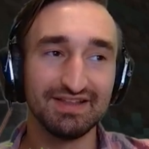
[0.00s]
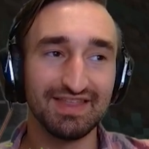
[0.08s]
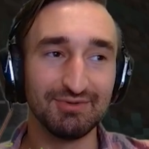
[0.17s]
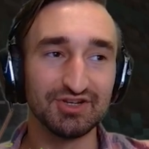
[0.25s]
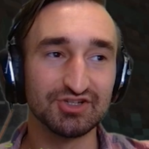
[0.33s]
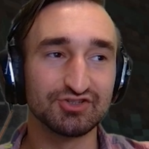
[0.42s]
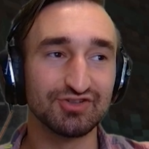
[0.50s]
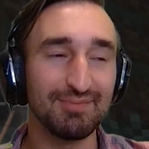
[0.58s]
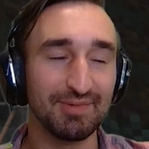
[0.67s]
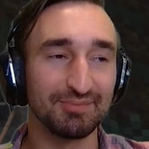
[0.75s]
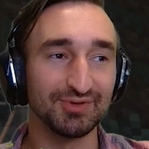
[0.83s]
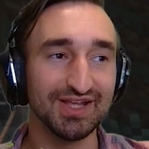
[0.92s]
Then we just
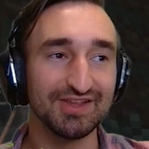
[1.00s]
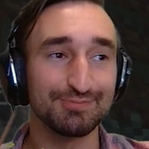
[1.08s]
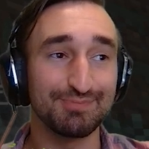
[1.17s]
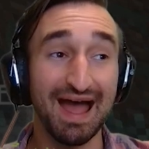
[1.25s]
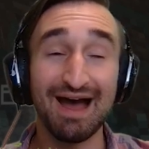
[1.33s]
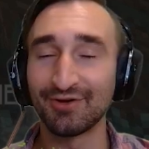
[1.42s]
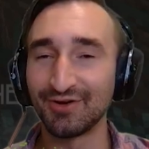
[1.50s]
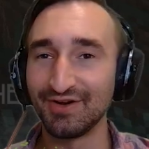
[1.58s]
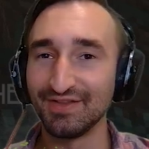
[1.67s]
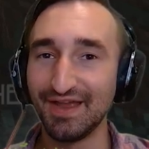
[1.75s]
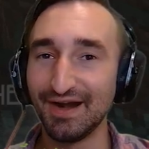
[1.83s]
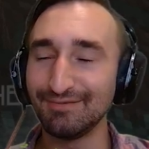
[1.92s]
drop a blaze powder
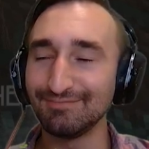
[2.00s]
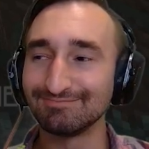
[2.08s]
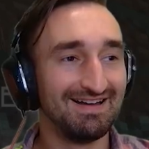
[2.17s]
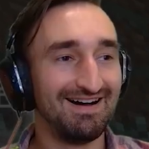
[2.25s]
in there.